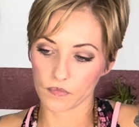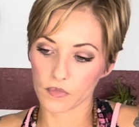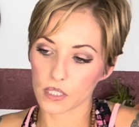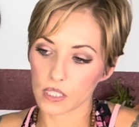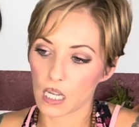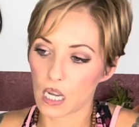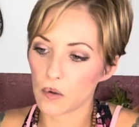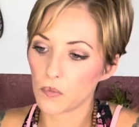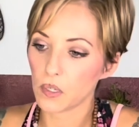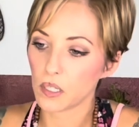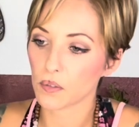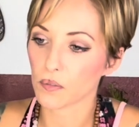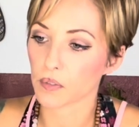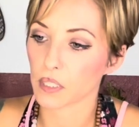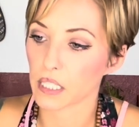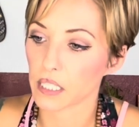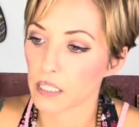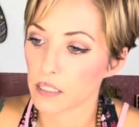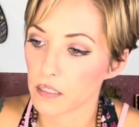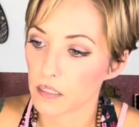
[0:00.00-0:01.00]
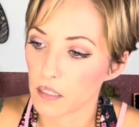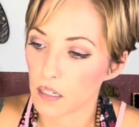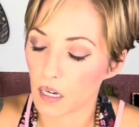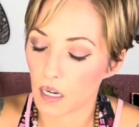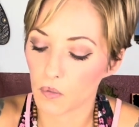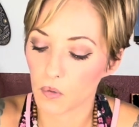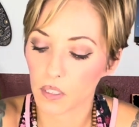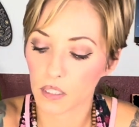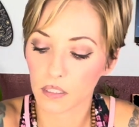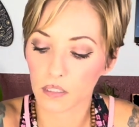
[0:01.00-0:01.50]
I want to read. I
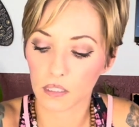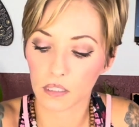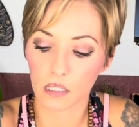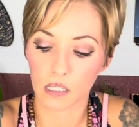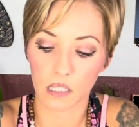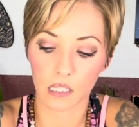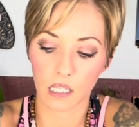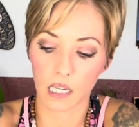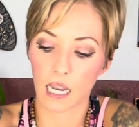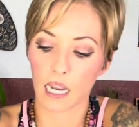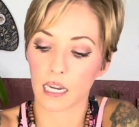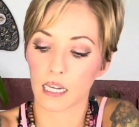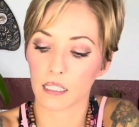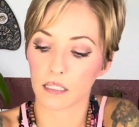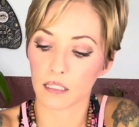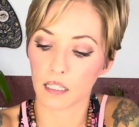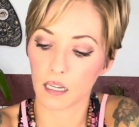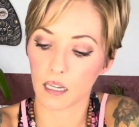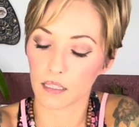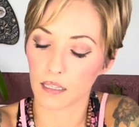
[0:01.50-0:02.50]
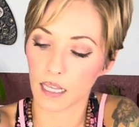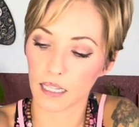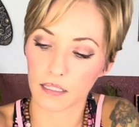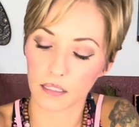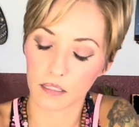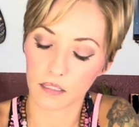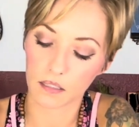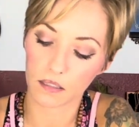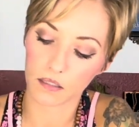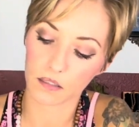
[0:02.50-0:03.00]
want to see, because
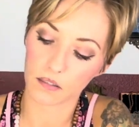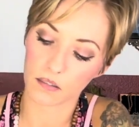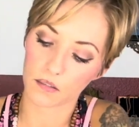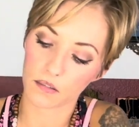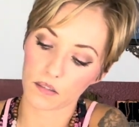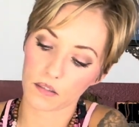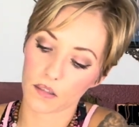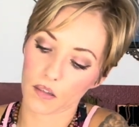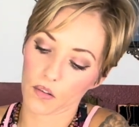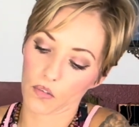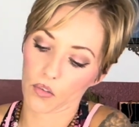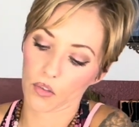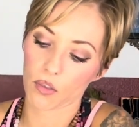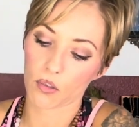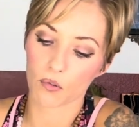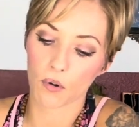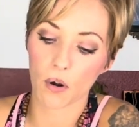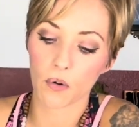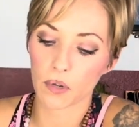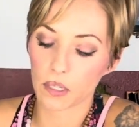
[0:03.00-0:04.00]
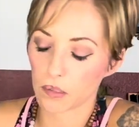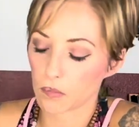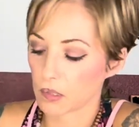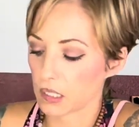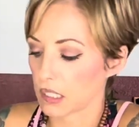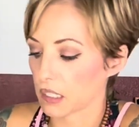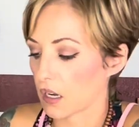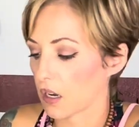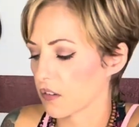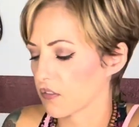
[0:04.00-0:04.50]
that's throwing
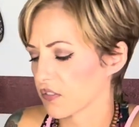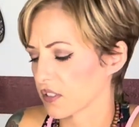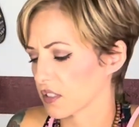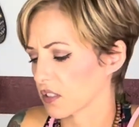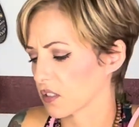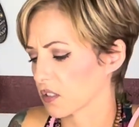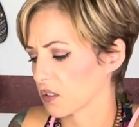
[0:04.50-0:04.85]
me off a little